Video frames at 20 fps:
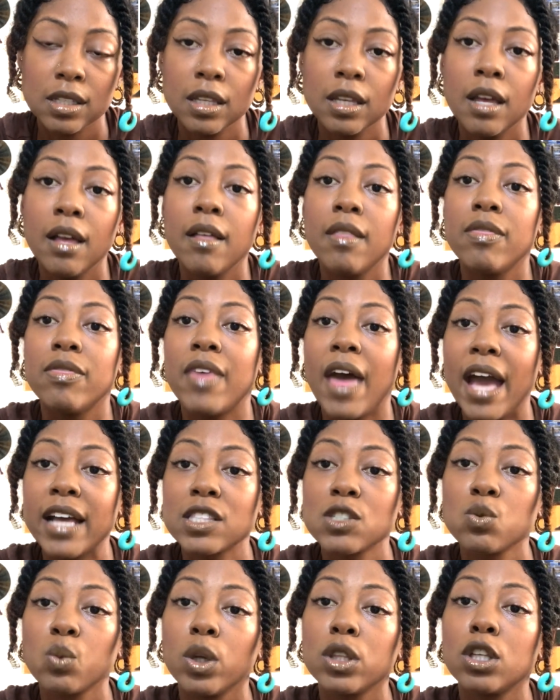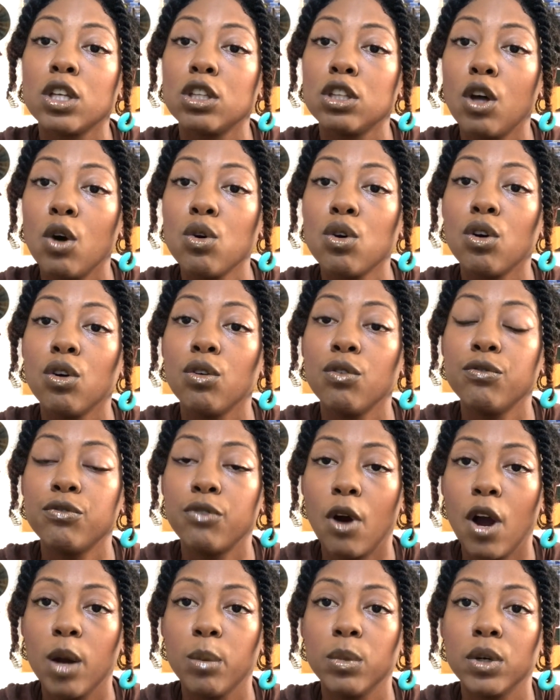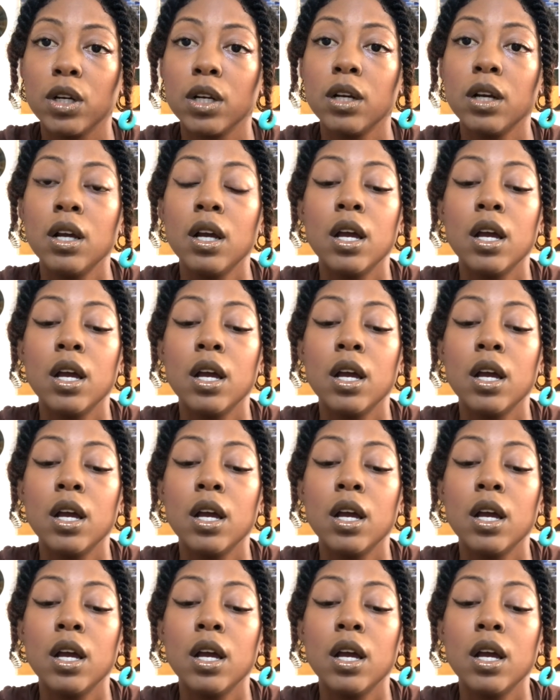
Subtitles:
That's what the local farmer,